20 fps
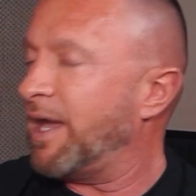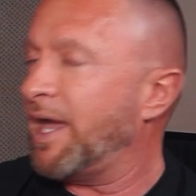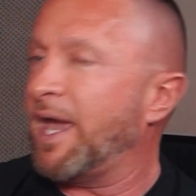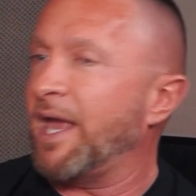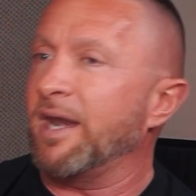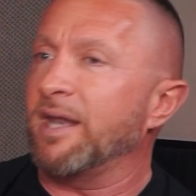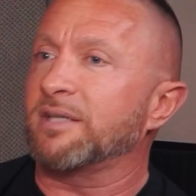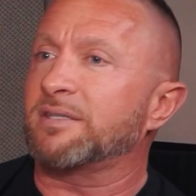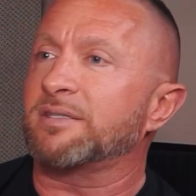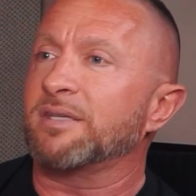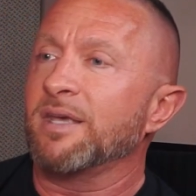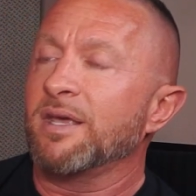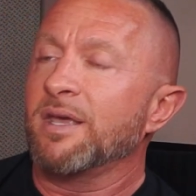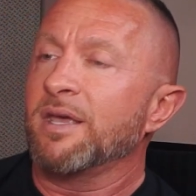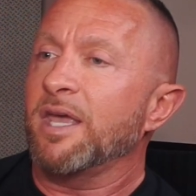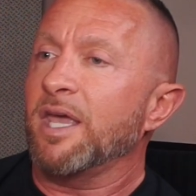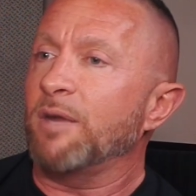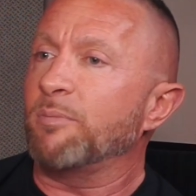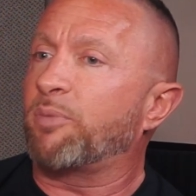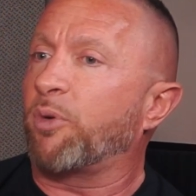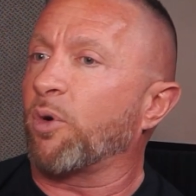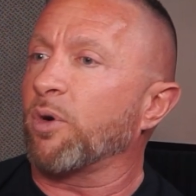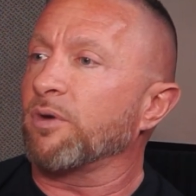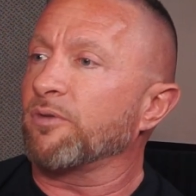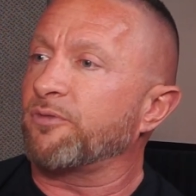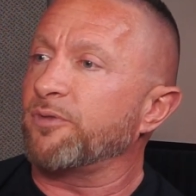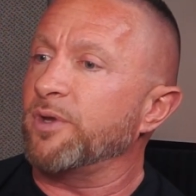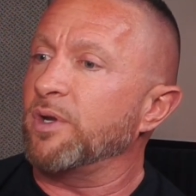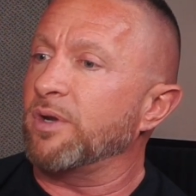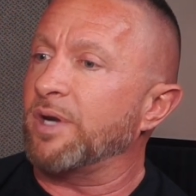Mm-hmm. And it's
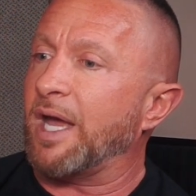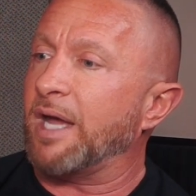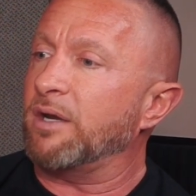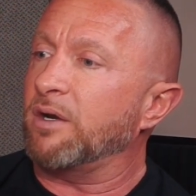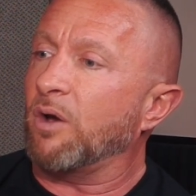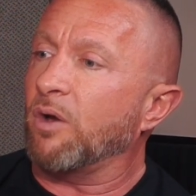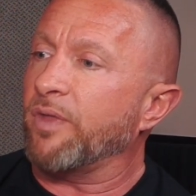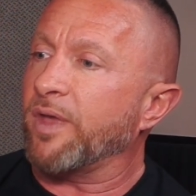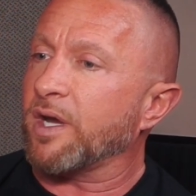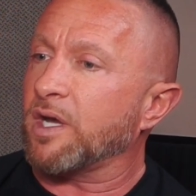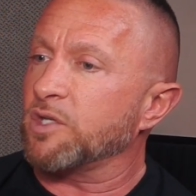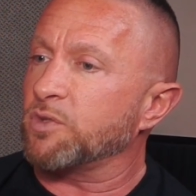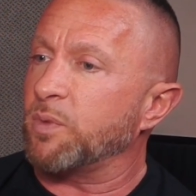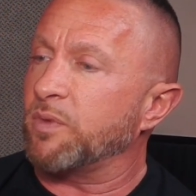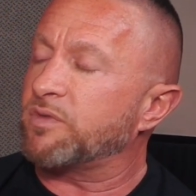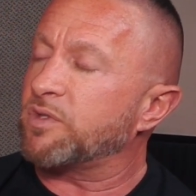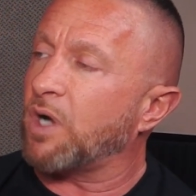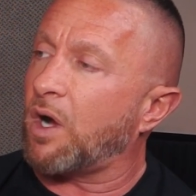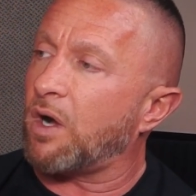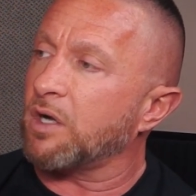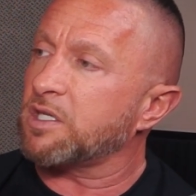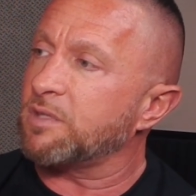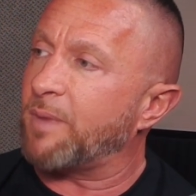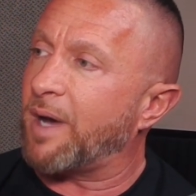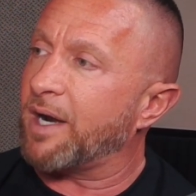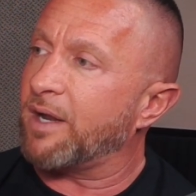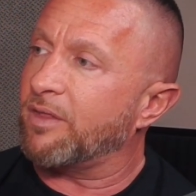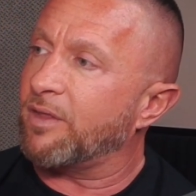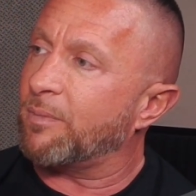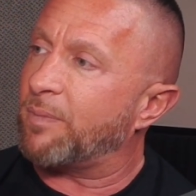important for you. And I know that because we've talked
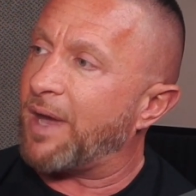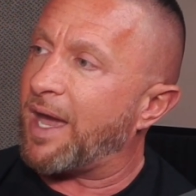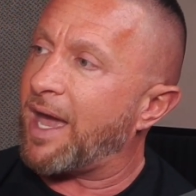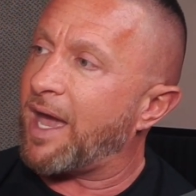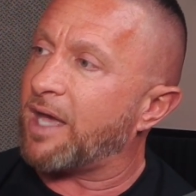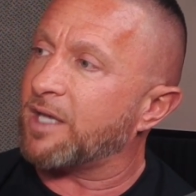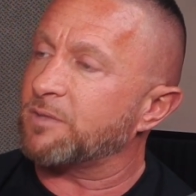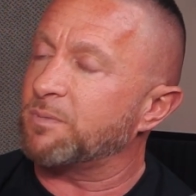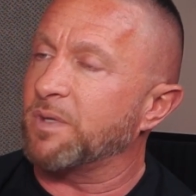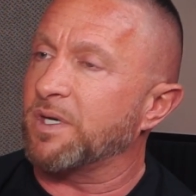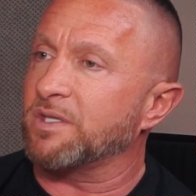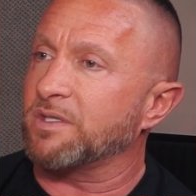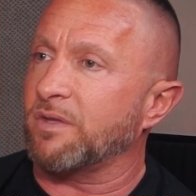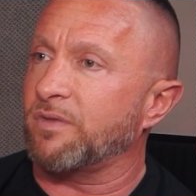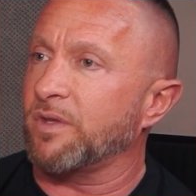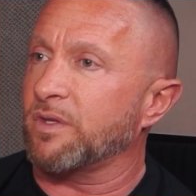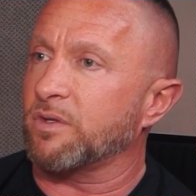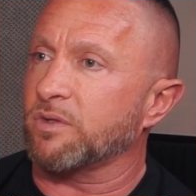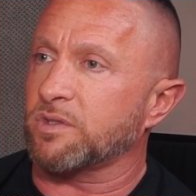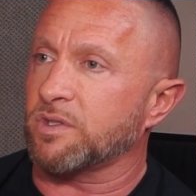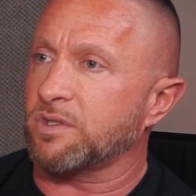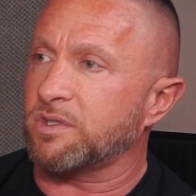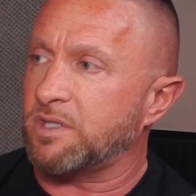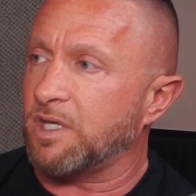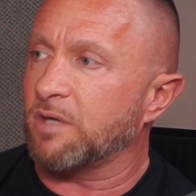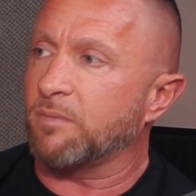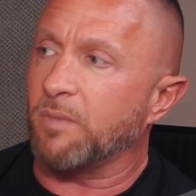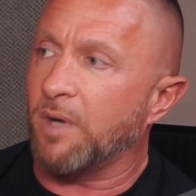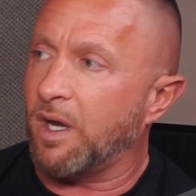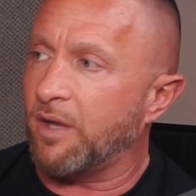about it in the past, because I think there's a
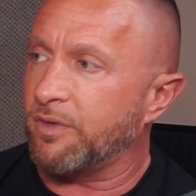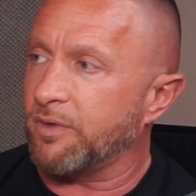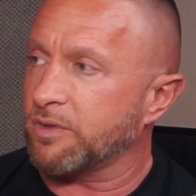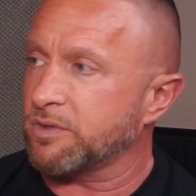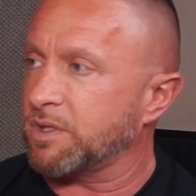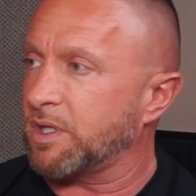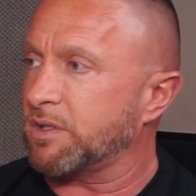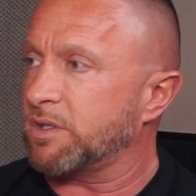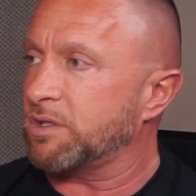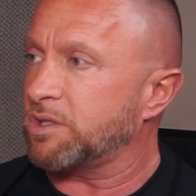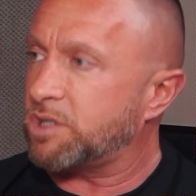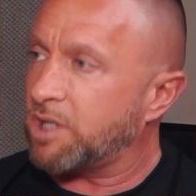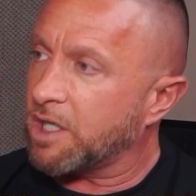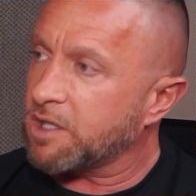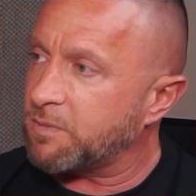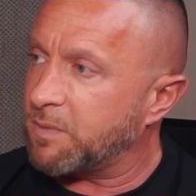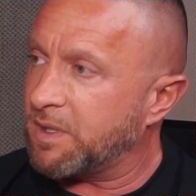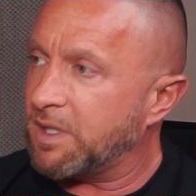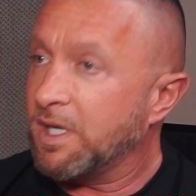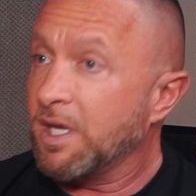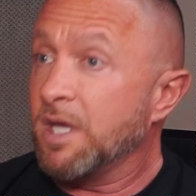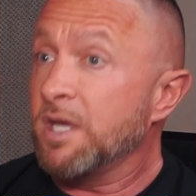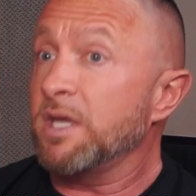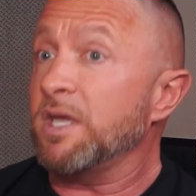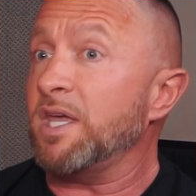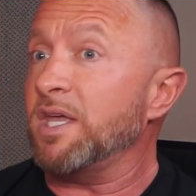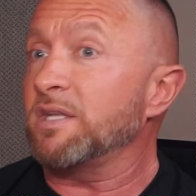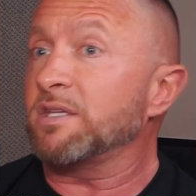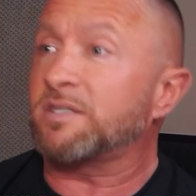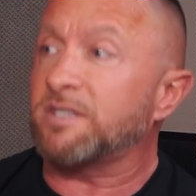stigma and there's like this judgment
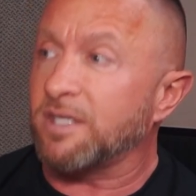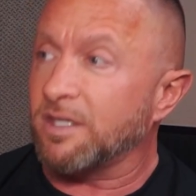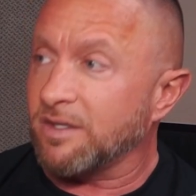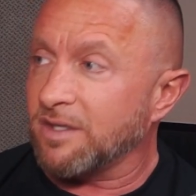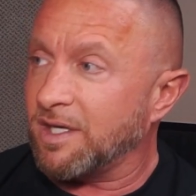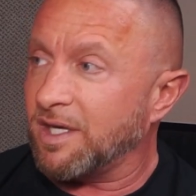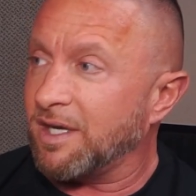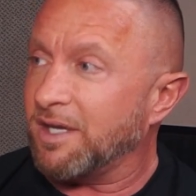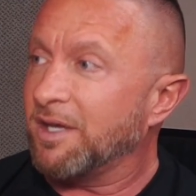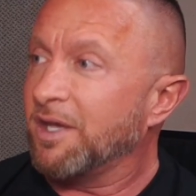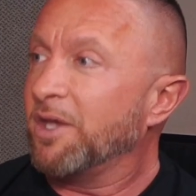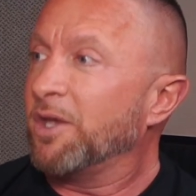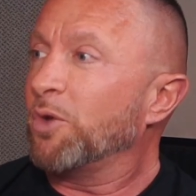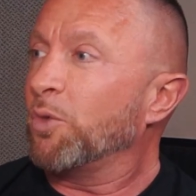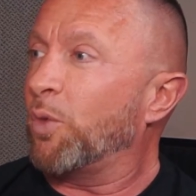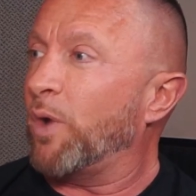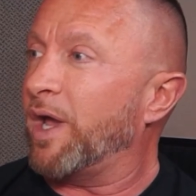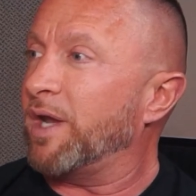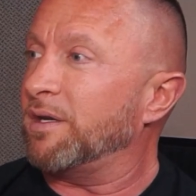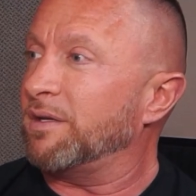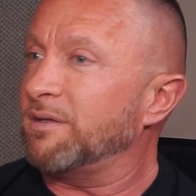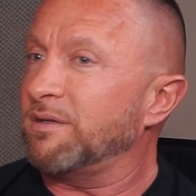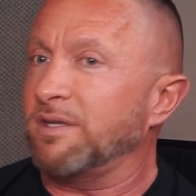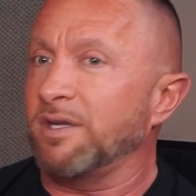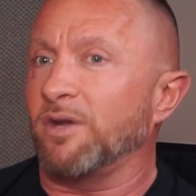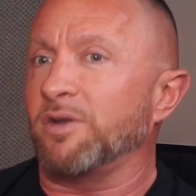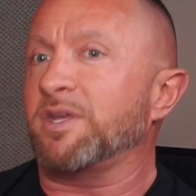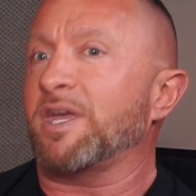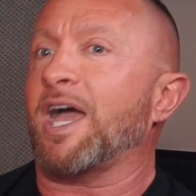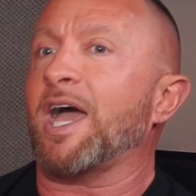instantly when,
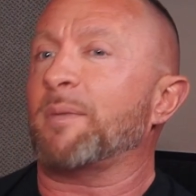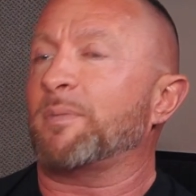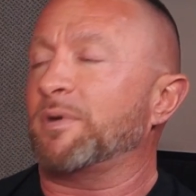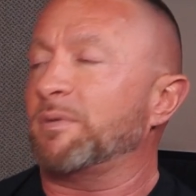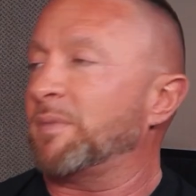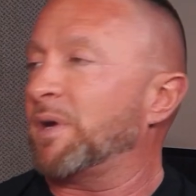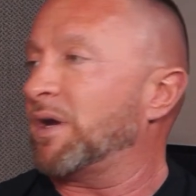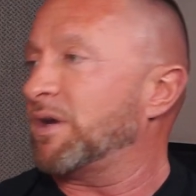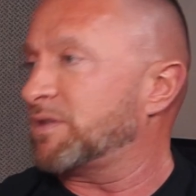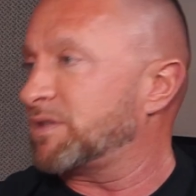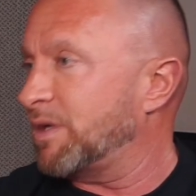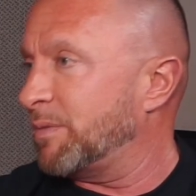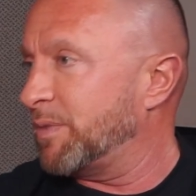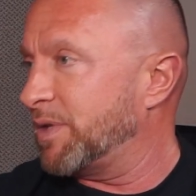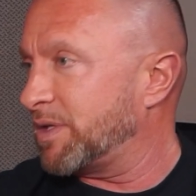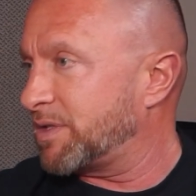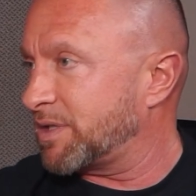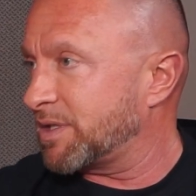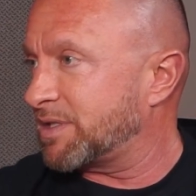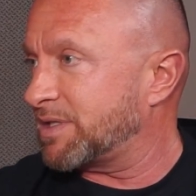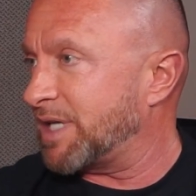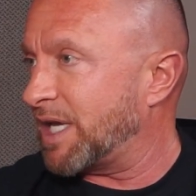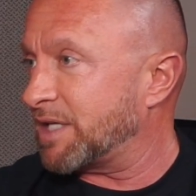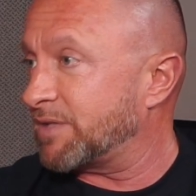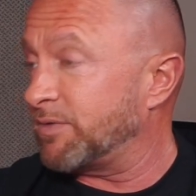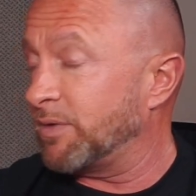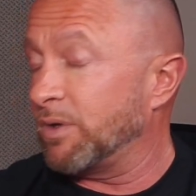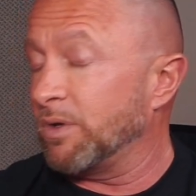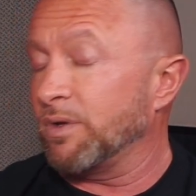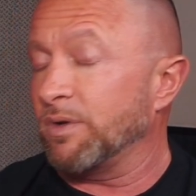you happen to marry someone that's
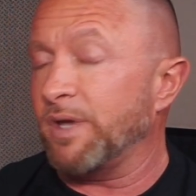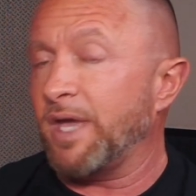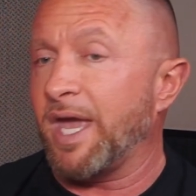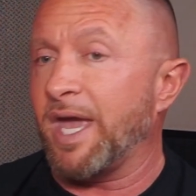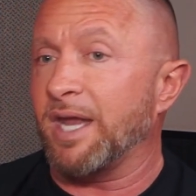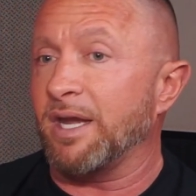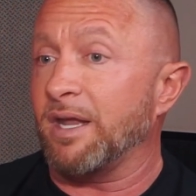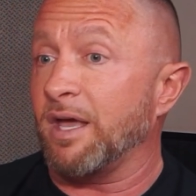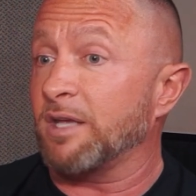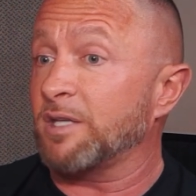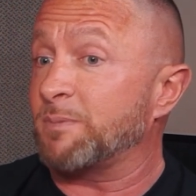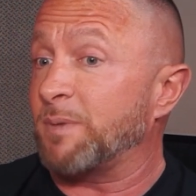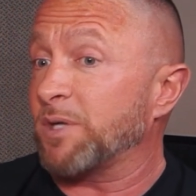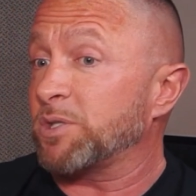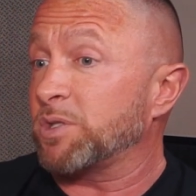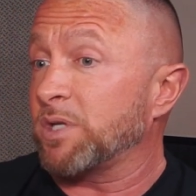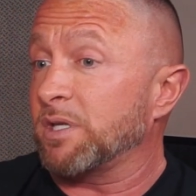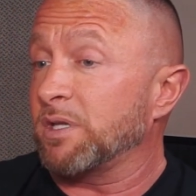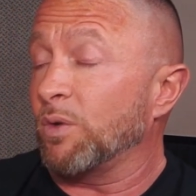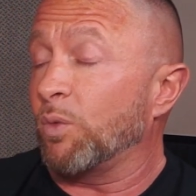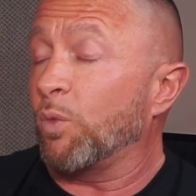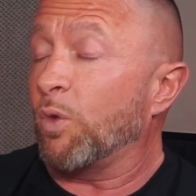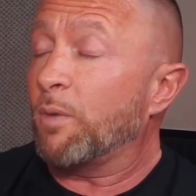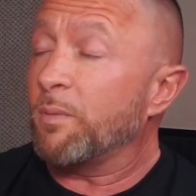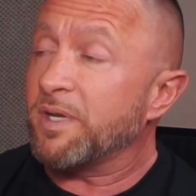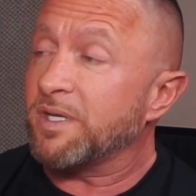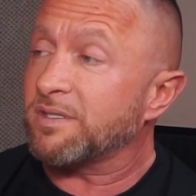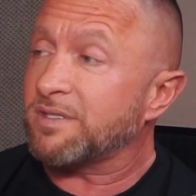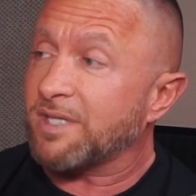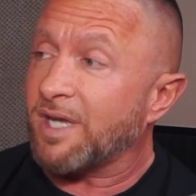successful, and especially on the
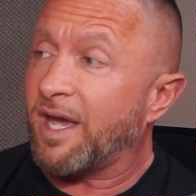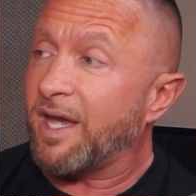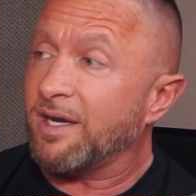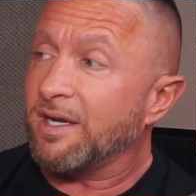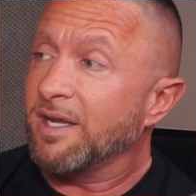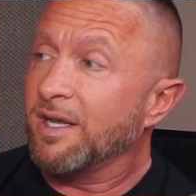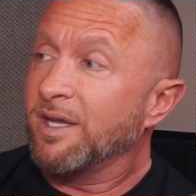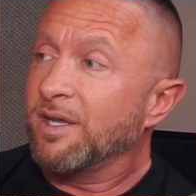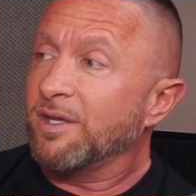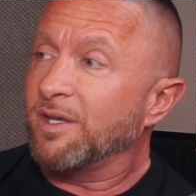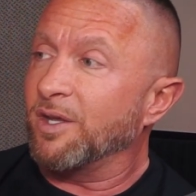woman's side,